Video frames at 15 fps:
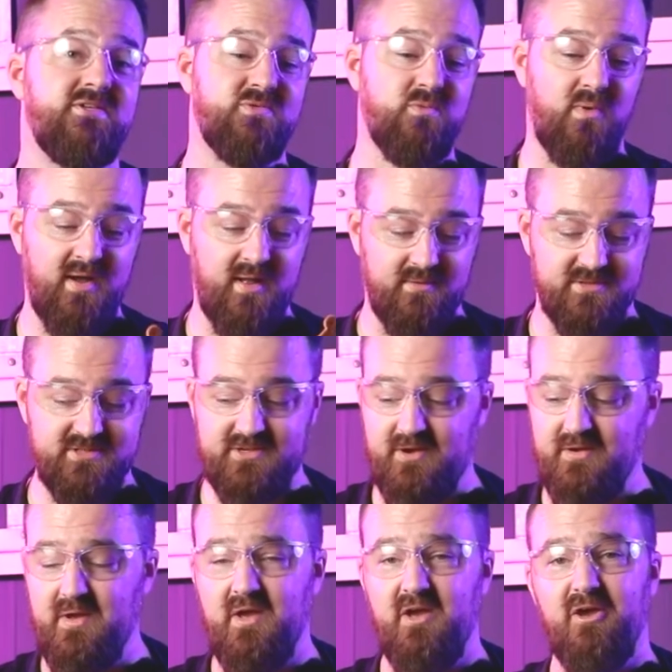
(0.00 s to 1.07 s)
as well.
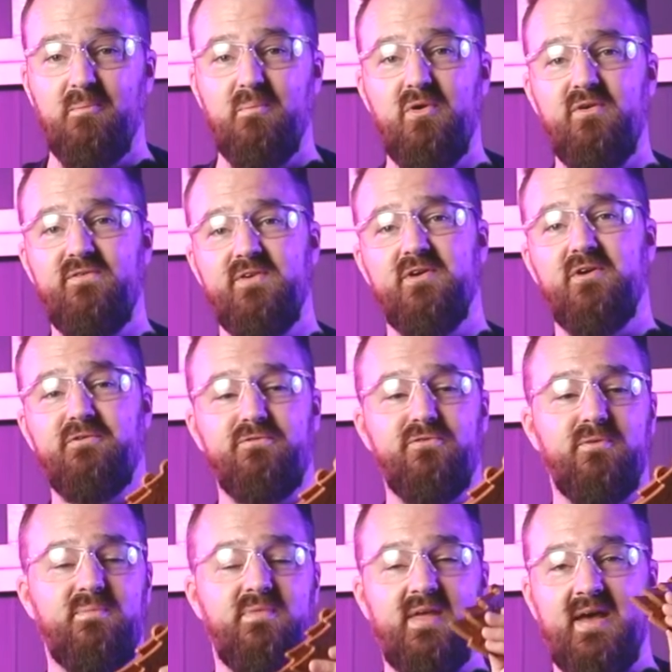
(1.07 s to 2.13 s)
So moving on
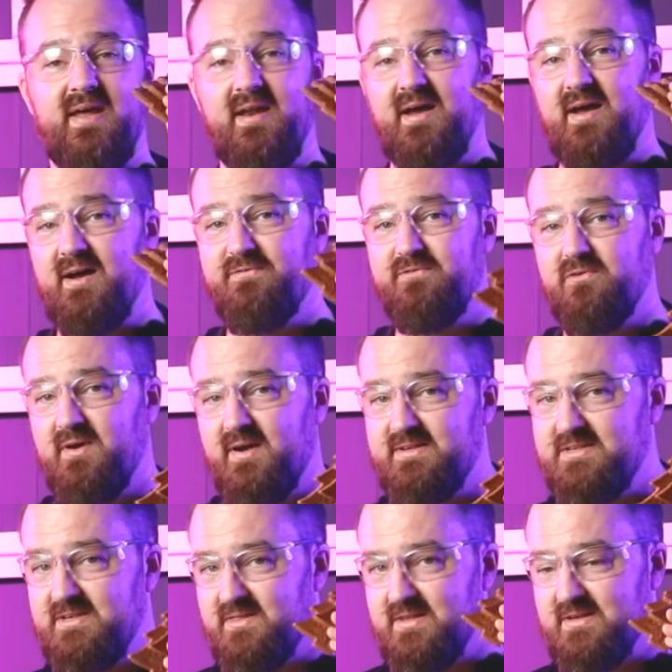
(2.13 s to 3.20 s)
from that, after I
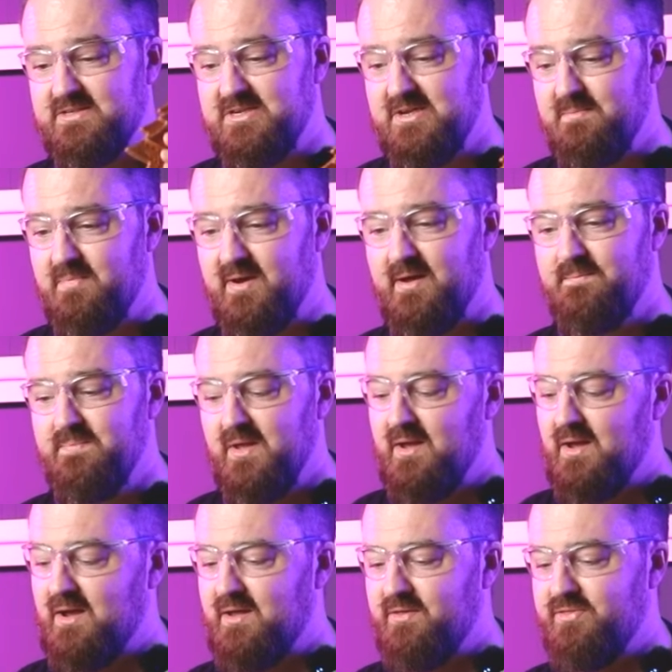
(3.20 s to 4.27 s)
did the timber,
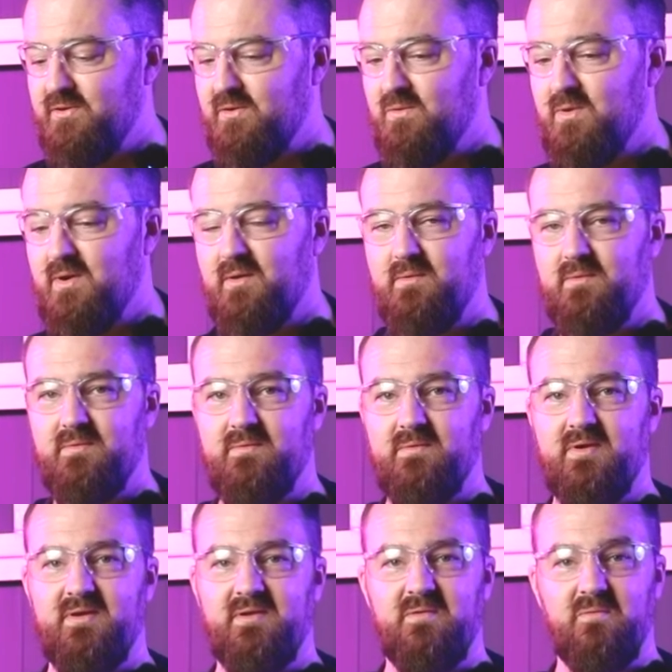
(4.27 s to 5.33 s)
I thought, well,
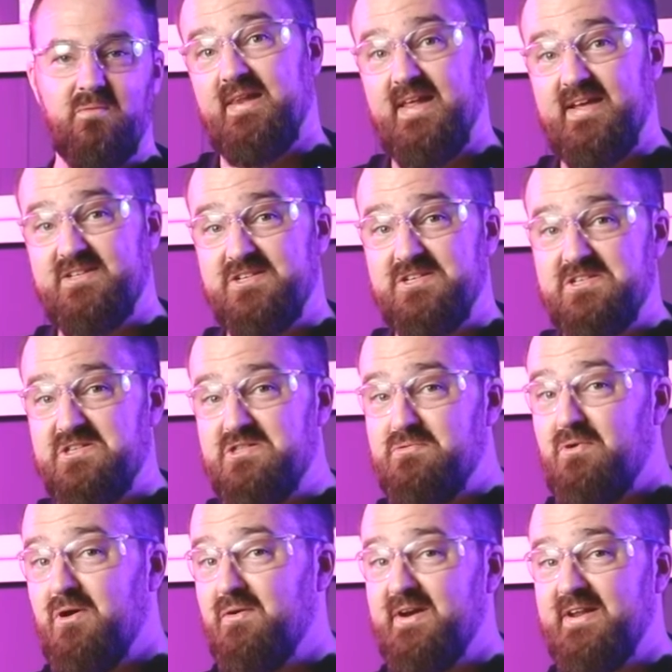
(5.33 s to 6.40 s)
let's just
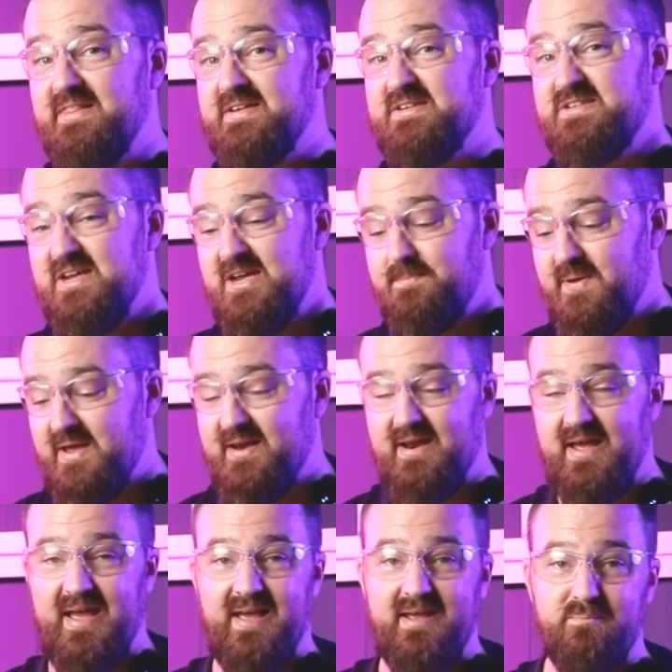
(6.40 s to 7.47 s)
throw it in the deep end
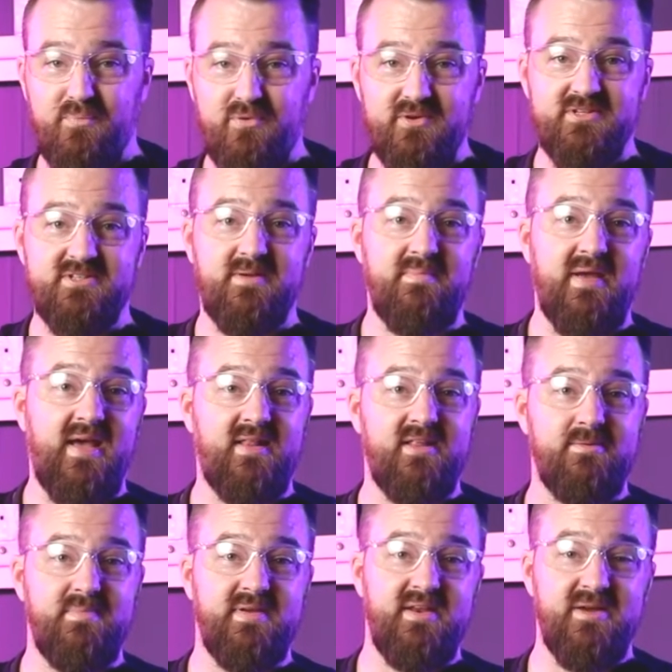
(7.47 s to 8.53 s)
and put some
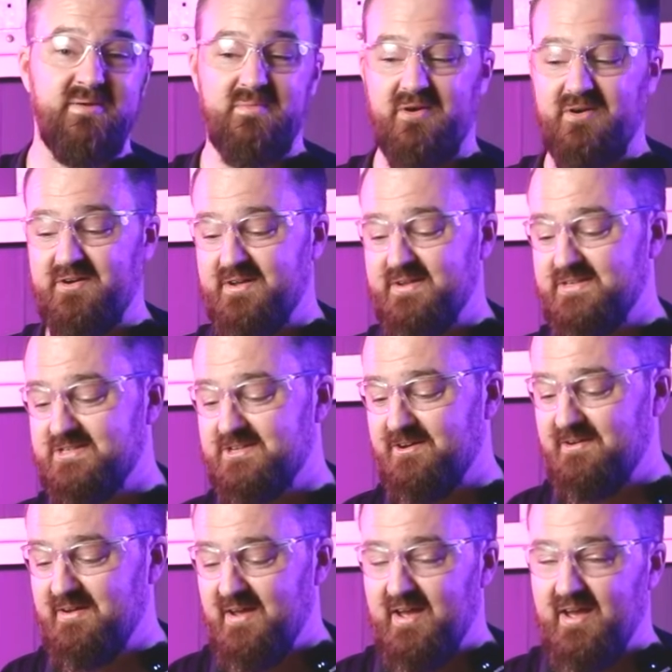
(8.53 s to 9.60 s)
aluminium on it.
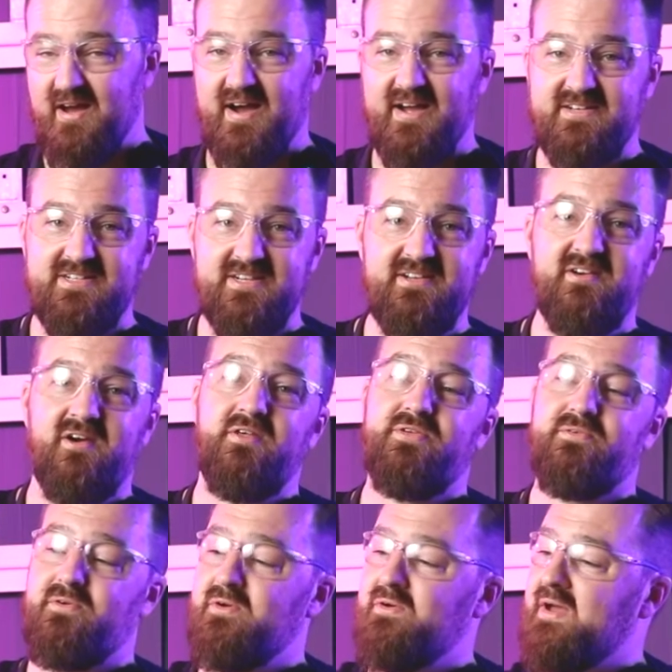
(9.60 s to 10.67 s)
So I did go
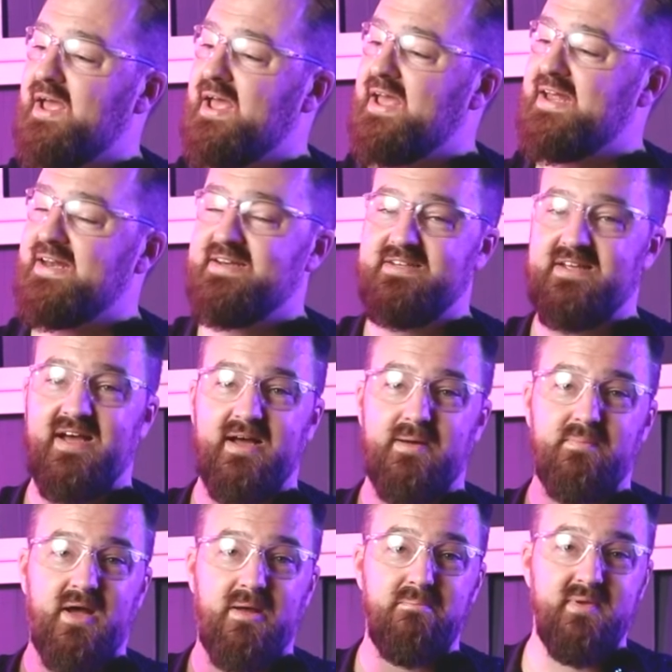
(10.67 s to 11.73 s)
through and
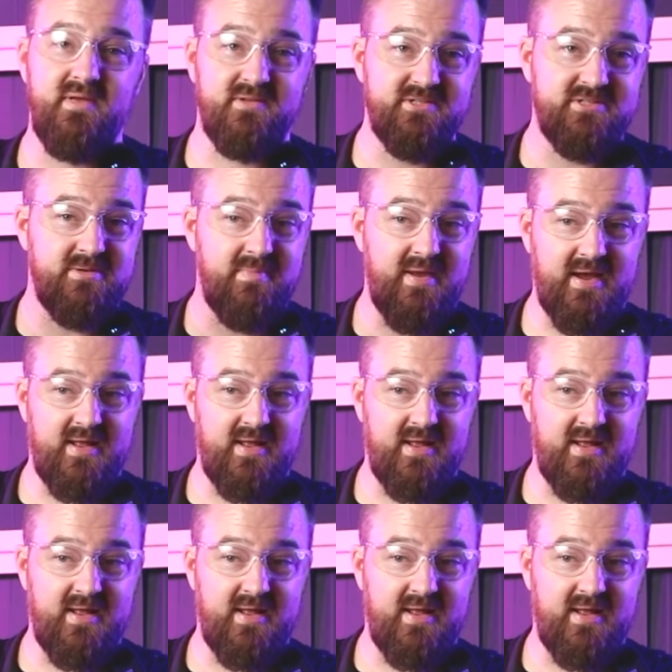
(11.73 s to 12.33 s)
um, I milled some